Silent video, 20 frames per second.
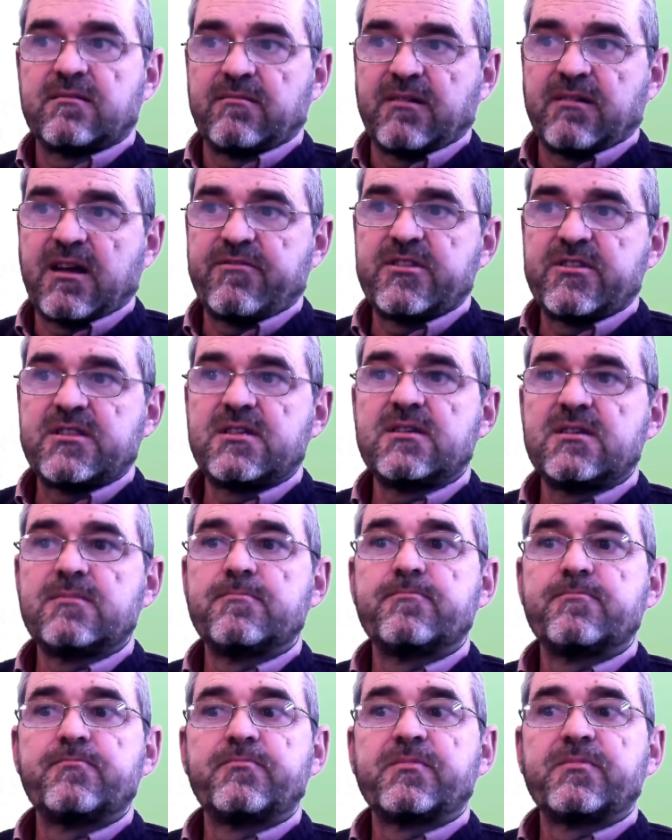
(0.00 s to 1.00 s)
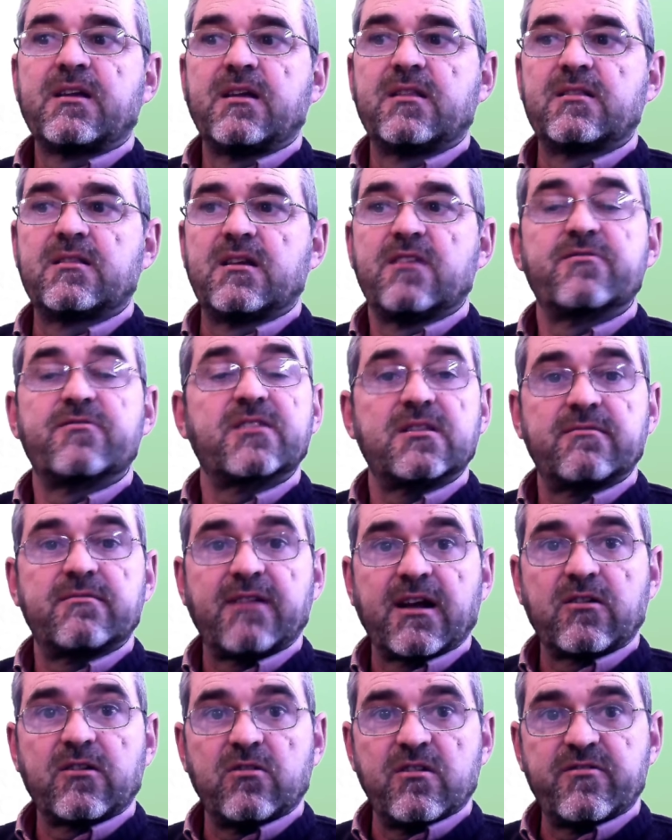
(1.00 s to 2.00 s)
gravity, and lift and
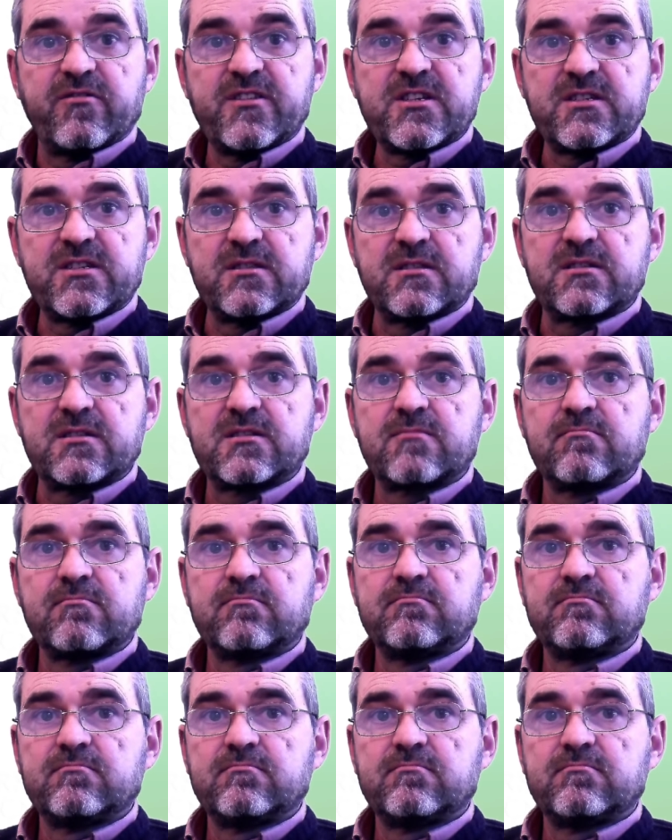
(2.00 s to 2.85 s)
drag coefficients.